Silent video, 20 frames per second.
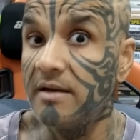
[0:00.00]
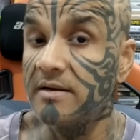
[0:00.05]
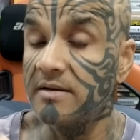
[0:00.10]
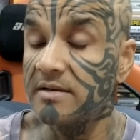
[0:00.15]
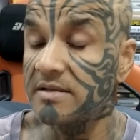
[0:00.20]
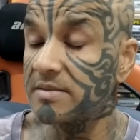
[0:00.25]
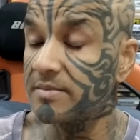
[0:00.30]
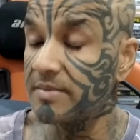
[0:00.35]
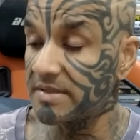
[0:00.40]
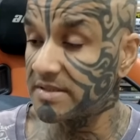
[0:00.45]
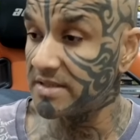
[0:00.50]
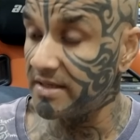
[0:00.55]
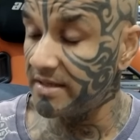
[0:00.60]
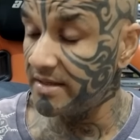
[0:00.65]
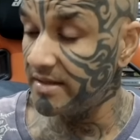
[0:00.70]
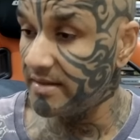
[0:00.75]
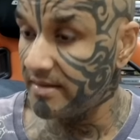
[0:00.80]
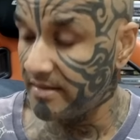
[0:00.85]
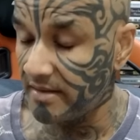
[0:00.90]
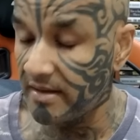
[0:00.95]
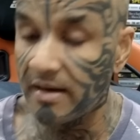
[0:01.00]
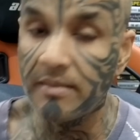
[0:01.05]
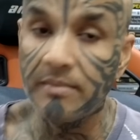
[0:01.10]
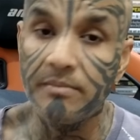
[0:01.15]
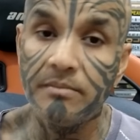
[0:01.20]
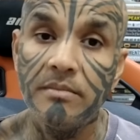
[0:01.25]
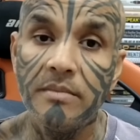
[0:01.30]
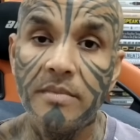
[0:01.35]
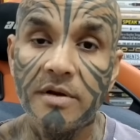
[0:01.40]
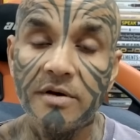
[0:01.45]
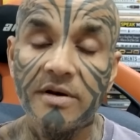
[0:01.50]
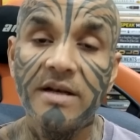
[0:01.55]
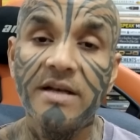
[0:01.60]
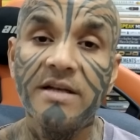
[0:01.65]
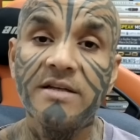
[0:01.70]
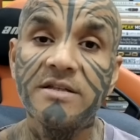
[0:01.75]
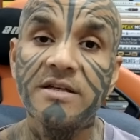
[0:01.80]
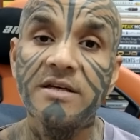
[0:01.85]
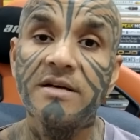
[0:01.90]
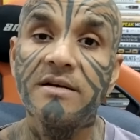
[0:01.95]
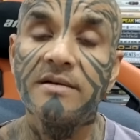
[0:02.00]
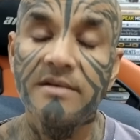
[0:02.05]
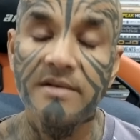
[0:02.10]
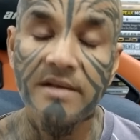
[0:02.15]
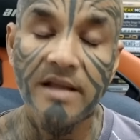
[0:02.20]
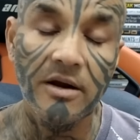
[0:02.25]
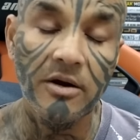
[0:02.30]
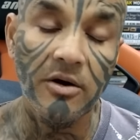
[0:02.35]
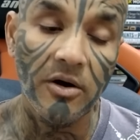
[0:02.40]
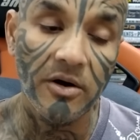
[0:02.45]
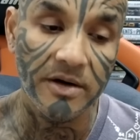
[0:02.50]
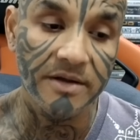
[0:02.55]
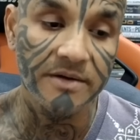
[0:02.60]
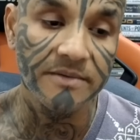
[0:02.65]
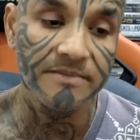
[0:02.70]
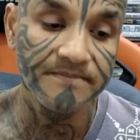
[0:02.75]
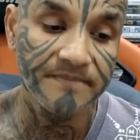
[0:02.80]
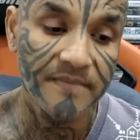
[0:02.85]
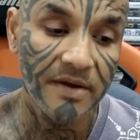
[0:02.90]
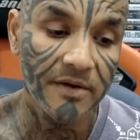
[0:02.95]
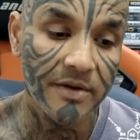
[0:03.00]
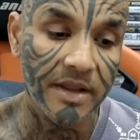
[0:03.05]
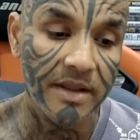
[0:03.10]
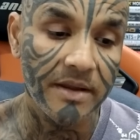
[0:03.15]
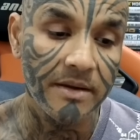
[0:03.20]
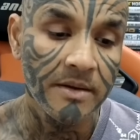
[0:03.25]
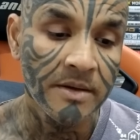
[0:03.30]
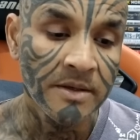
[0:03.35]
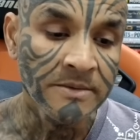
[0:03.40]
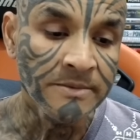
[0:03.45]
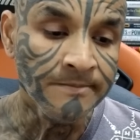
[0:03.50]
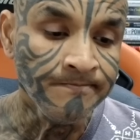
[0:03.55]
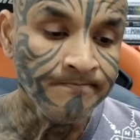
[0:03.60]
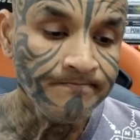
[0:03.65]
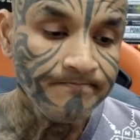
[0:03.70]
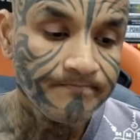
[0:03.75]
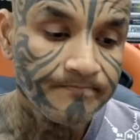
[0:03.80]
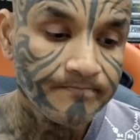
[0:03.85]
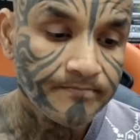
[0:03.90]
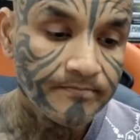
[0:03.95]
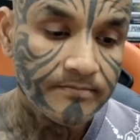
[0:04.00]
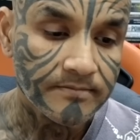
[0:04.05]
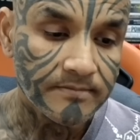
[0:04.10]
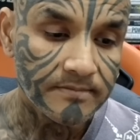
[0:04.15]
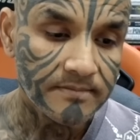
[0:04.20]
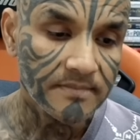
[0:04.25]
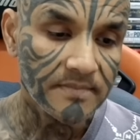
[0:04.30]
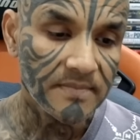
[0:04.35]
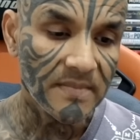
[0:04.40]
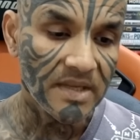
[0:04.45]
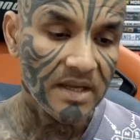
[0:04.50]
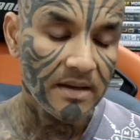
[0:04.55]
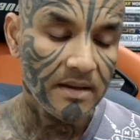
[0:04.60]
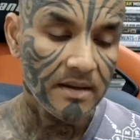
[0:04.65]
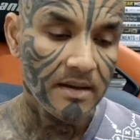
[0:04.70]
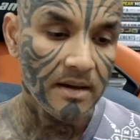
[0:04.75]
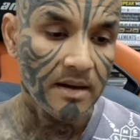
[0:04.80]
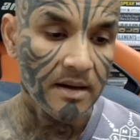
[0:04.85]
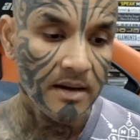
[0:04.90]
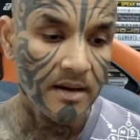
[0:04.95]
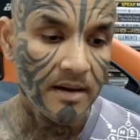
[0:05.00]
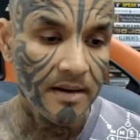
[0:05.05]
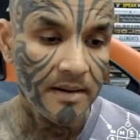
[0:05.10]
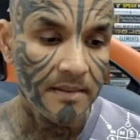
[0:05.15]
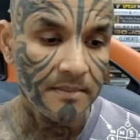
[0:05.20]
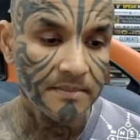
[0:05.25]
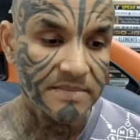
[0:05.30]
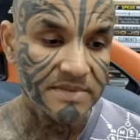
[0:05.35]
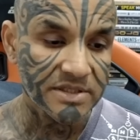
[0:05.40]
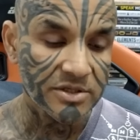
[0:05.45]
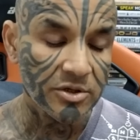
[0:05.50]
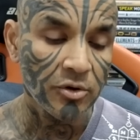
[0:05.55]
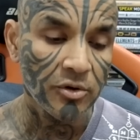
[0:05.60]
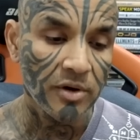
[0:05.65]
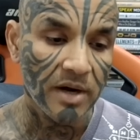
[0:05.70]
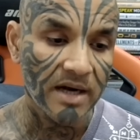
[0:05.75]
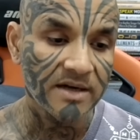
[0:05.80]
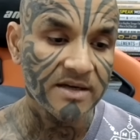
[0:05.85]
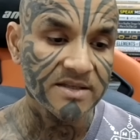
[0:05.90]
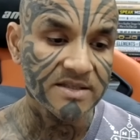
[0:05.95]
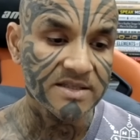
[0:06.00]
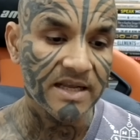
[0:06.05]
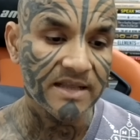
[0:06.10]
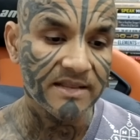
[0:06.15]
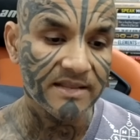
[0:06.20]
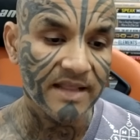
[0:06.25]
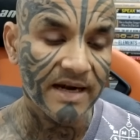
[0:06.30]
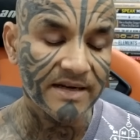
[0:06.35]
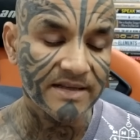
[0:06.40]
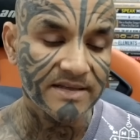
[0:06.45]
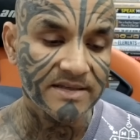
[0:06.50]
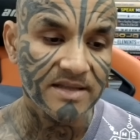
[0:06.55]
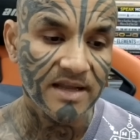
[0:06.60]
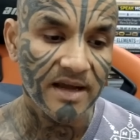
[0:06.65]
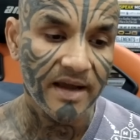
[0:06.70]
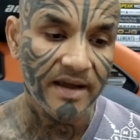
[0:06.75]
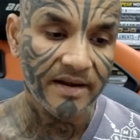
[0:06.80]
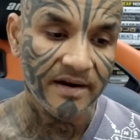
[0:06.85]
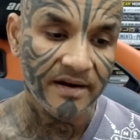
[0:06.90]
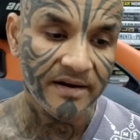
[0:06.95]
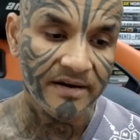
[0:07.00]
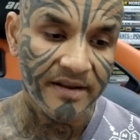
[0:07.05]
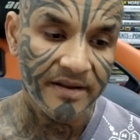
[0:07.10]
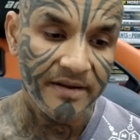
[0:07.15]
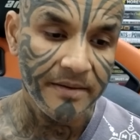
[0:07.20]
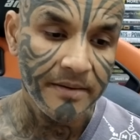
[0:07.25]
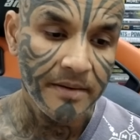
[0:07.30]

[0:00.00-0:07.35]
especially their religion, their God. Okay. Um, so, understand that is the hierarchy.